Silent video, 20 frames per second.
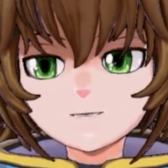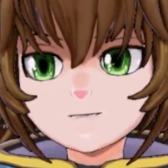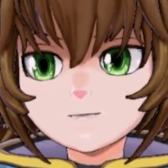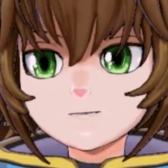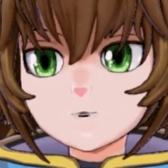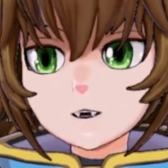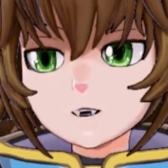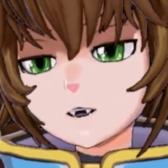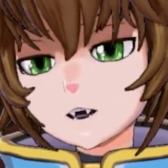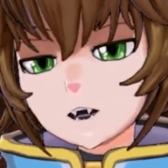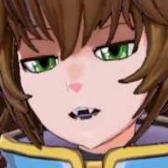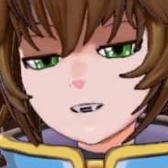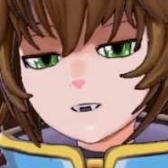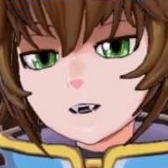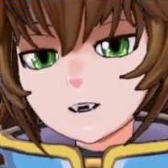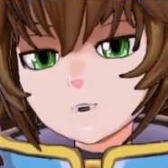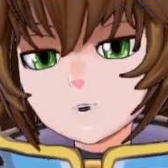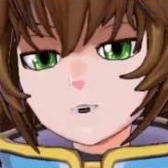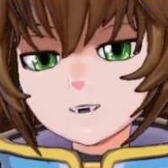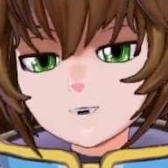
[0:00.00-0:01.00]
Or
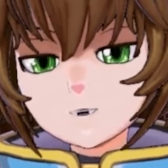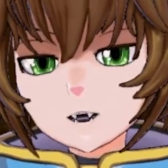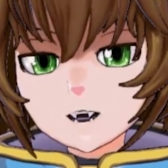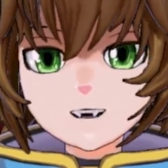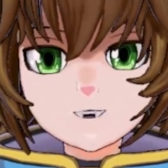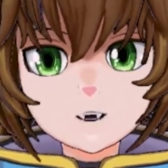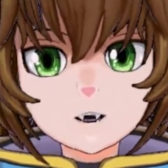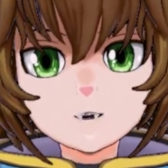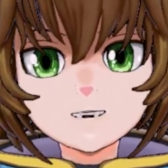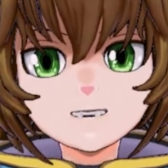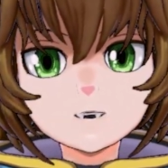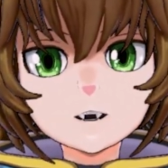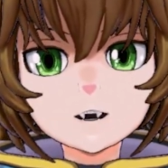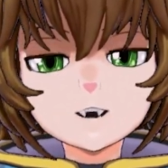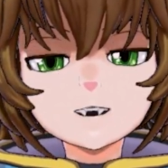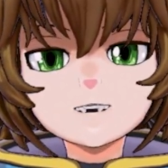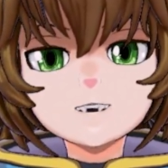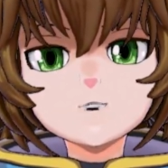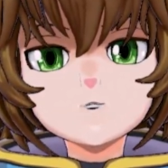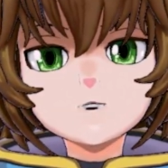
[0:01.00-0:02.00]
it's possible maybe I'm
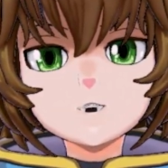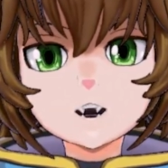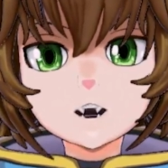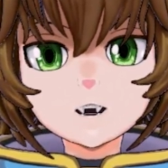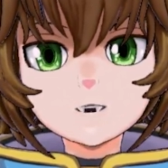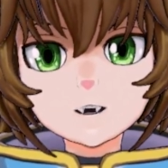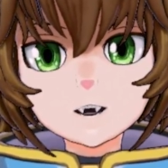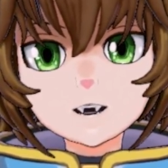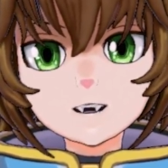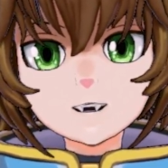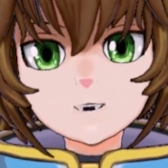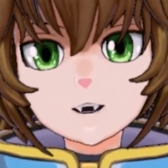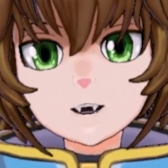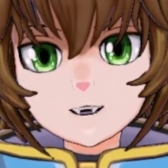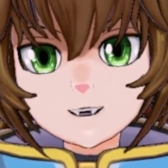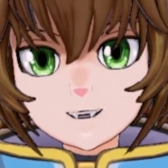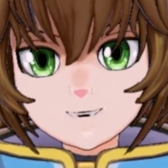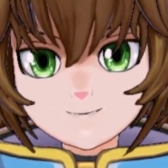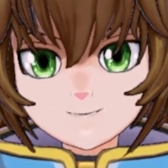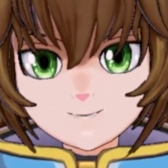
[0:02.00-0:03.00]
just wrong, right? But
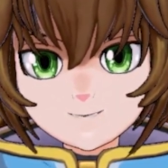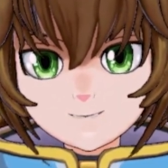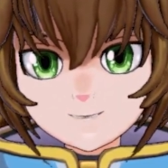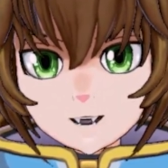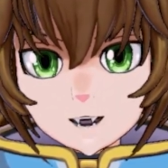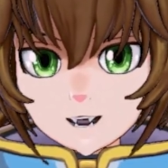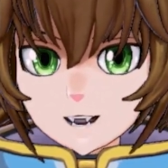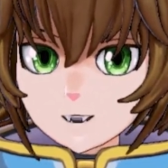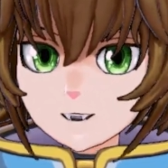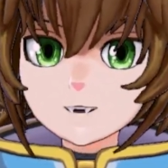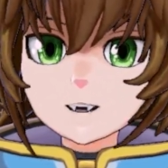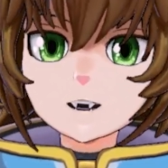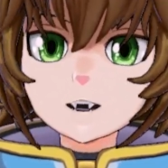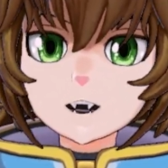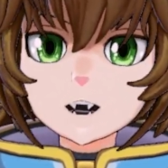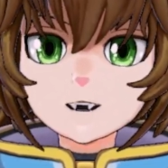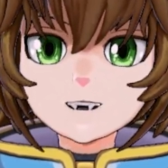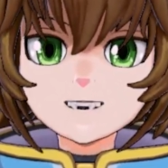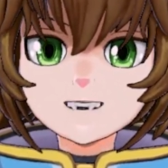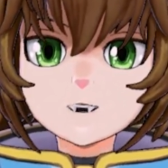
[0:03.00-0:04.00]
I don't think I
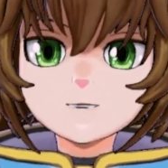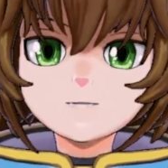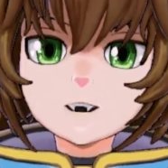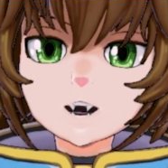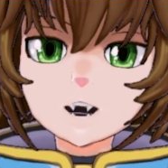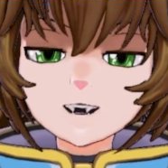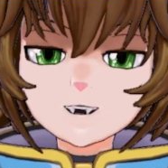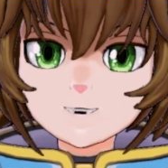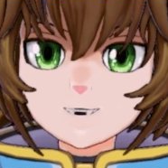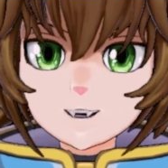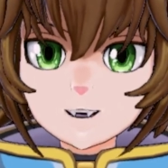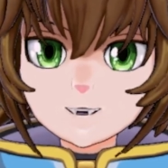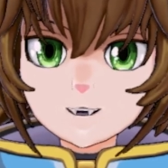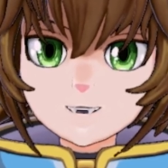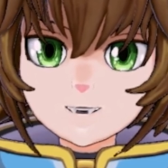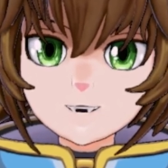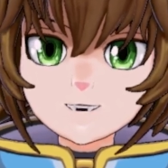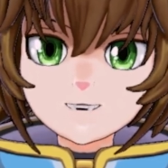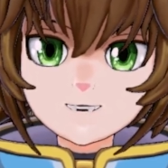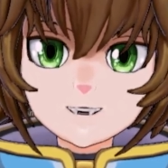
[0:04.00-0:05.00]
am. I think this
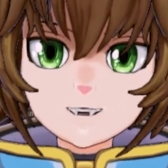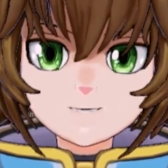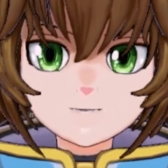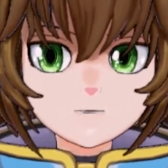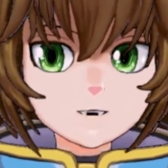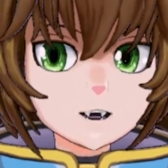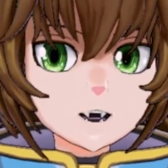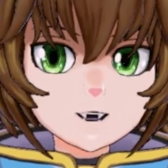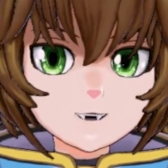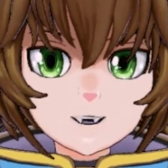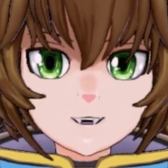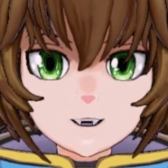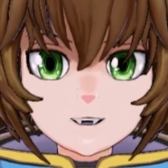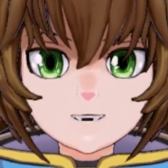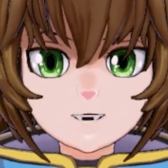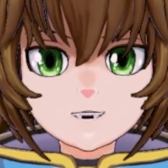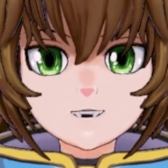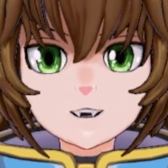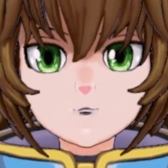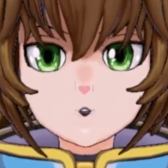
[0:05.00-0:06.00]
is
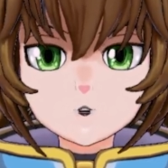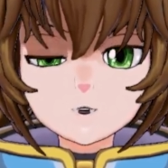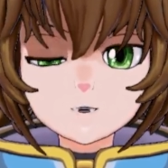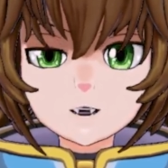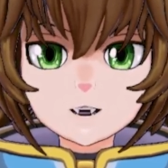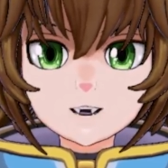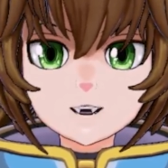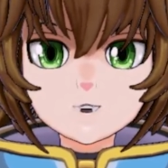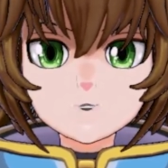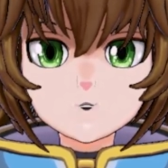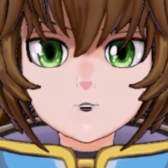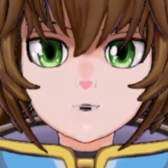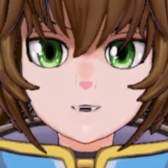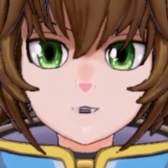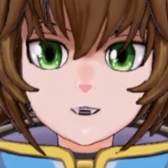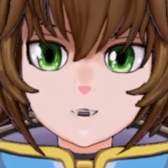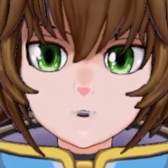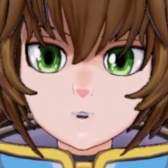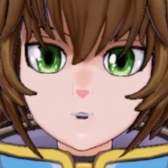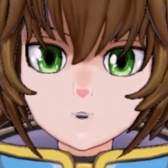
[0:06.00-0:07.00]
Skull Merchant
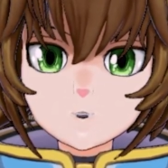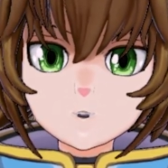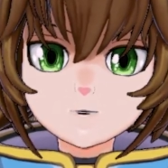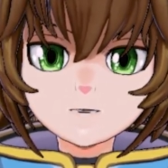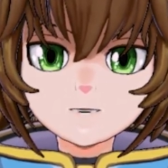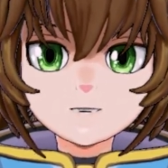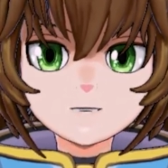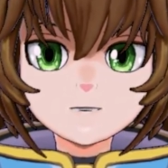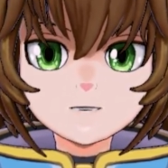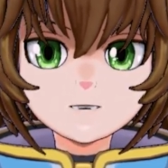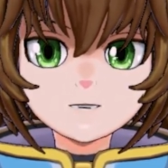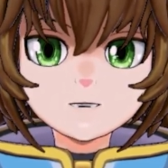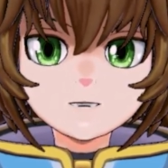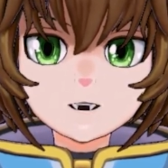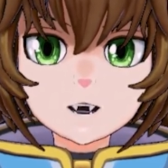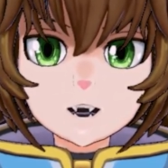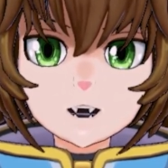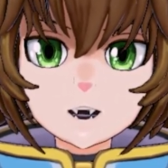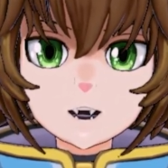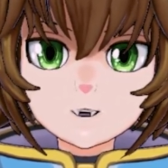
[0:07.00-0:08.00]
2.0.
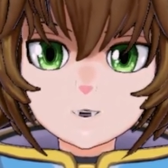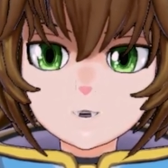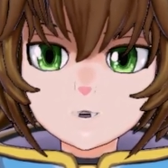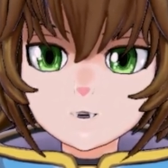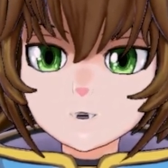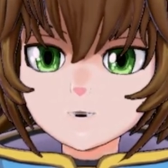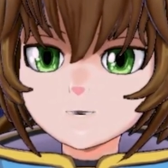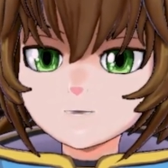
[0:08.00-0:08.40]
I'm